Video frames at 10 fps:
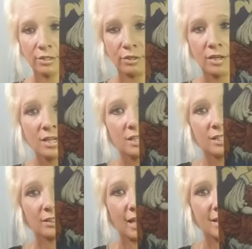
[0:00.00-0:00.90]
so
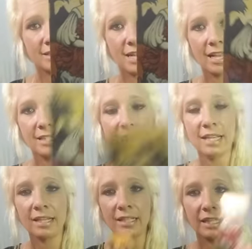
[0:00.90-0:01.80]
light sides
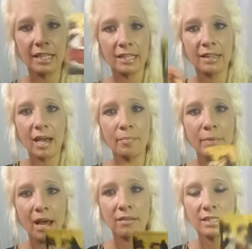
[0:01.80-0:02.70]
and get that
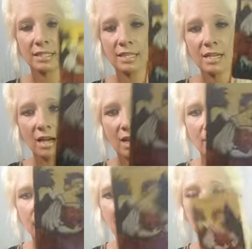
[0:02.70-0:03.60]
balance,
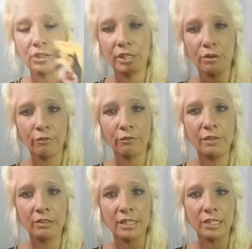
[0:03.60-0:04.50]
um, mastering your own
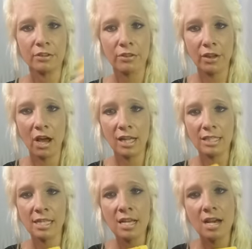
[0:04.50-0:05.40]
feelings, your
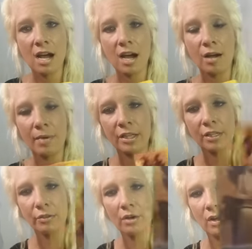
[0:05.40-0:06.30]
thoughts, um, and you